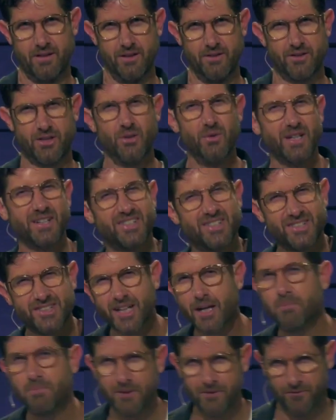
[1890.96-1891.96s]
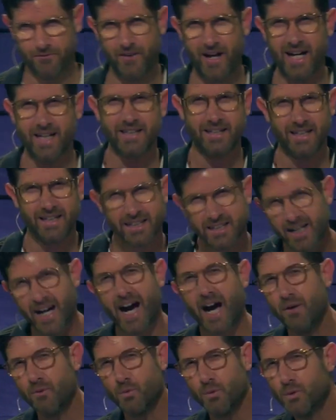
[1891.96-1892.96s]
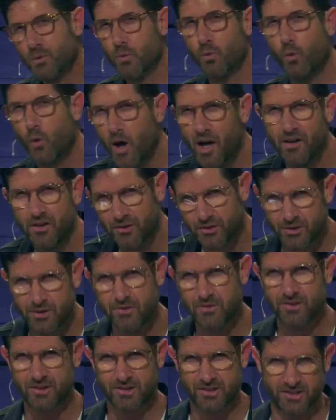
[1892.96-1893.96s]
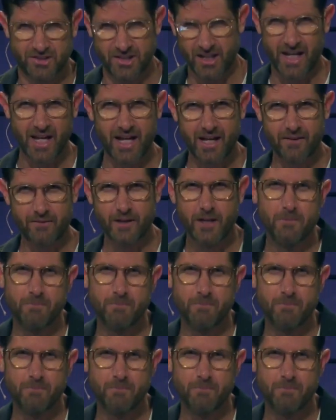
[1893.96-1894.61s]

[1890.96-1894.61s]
to accept the fact that God would want to save